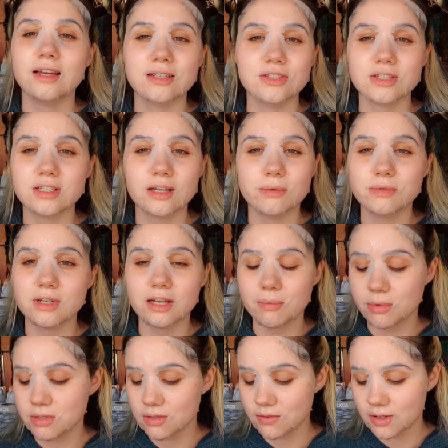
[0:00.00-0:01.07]
that just helps with
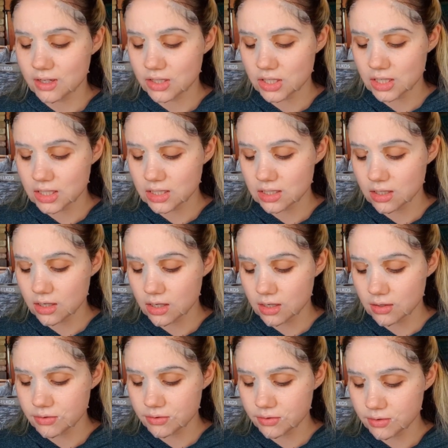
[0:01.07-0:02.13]
like preservation and
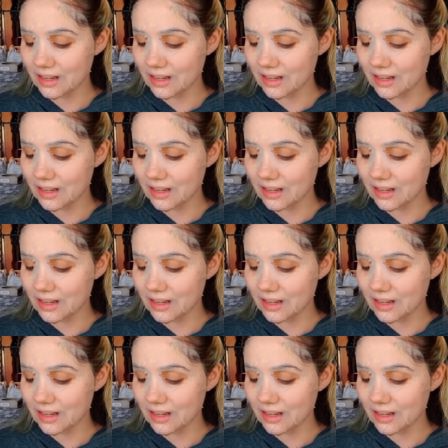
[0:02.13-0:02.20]
stuff.